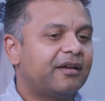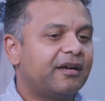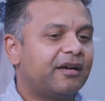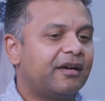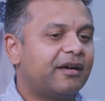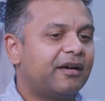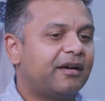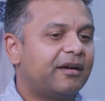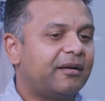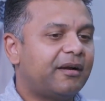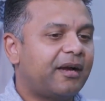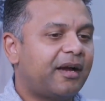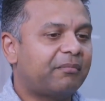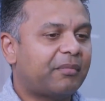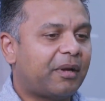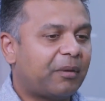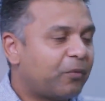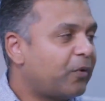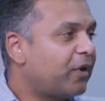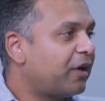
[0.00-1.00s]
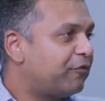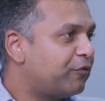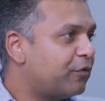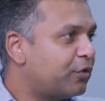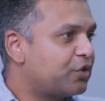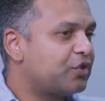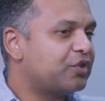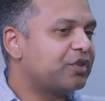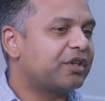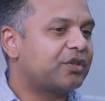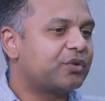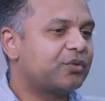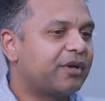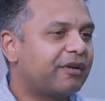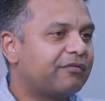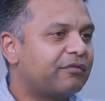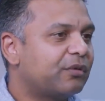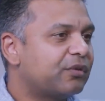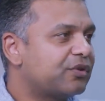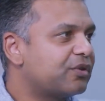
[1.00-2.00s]
I'm quite fortunate to
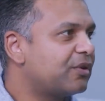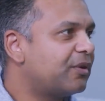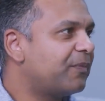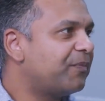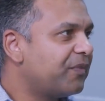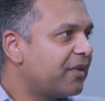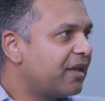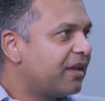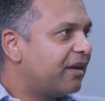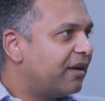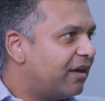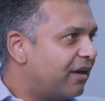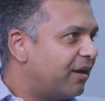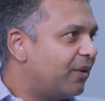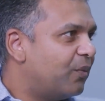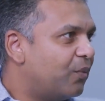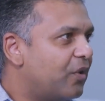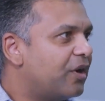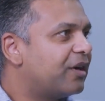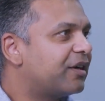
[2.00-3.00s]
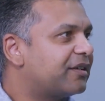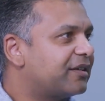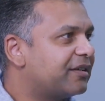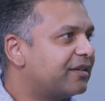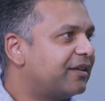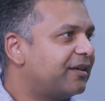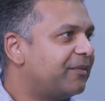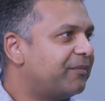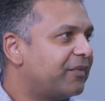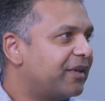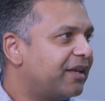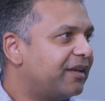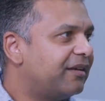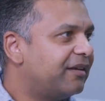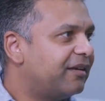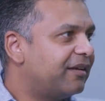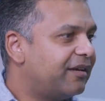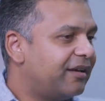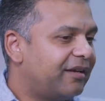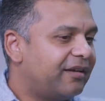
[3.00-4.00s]
have also worked
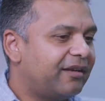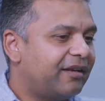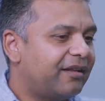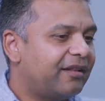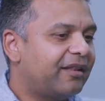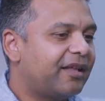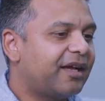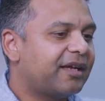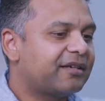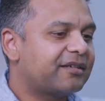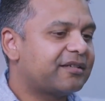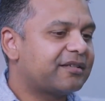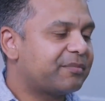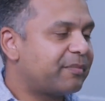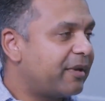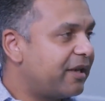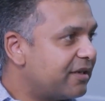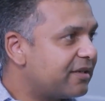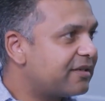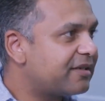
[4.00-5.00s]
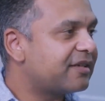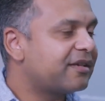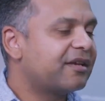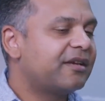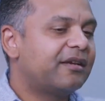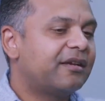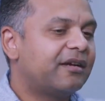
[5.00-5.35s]
in that space,